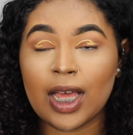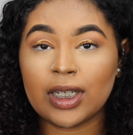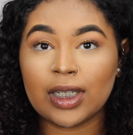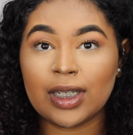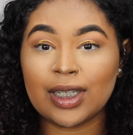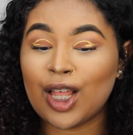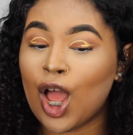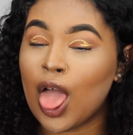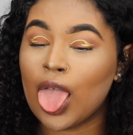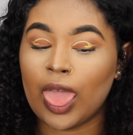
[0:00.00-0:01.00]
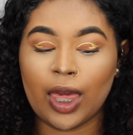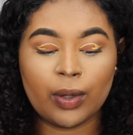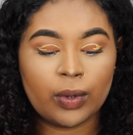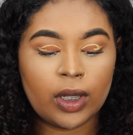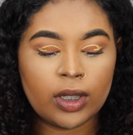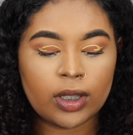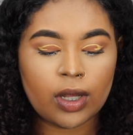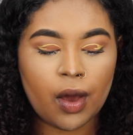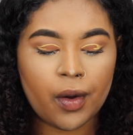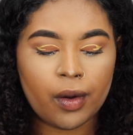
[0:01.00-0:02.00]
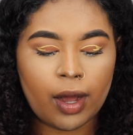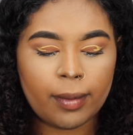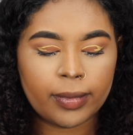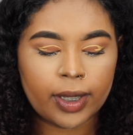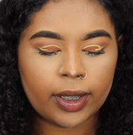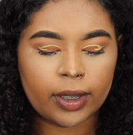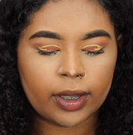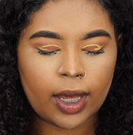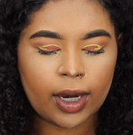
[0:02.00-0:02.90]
lashes, so I'm like